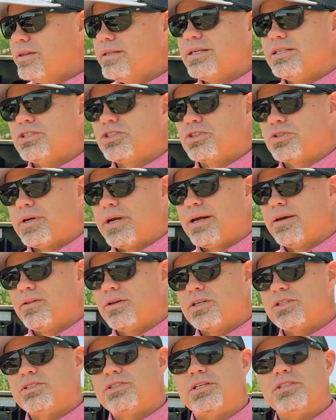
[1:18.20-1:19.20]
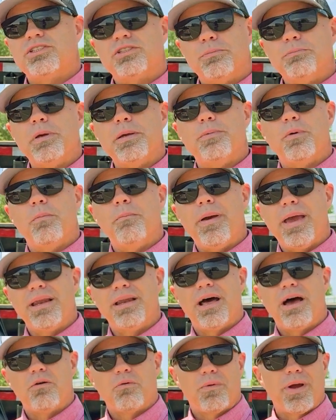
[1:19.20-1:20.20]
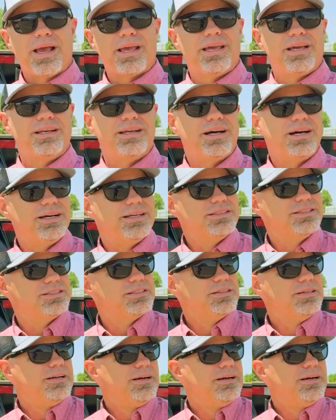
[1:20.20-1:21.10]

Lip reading: these trailers that some people may not recognize.